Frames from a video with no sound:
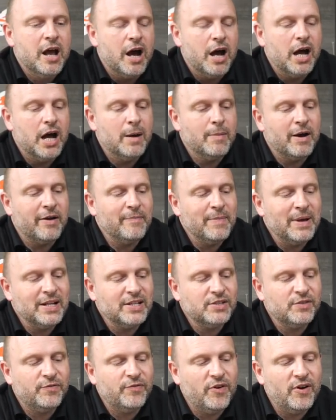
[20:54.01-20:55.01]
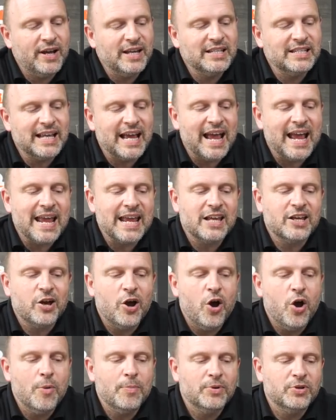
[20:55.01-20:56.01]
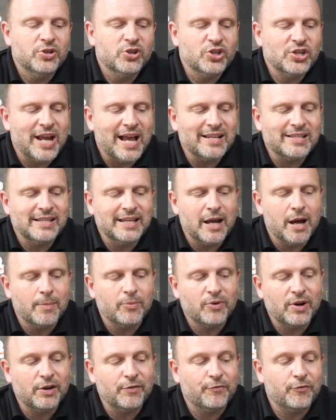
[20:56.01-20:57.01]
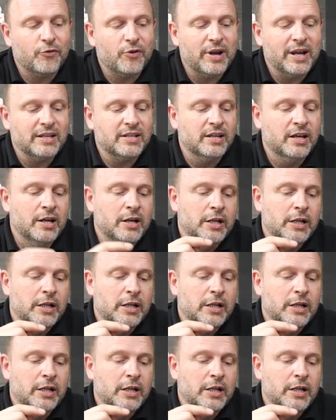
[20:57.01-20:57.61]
Uh, I've managed to find a carbon chassis upgrade for it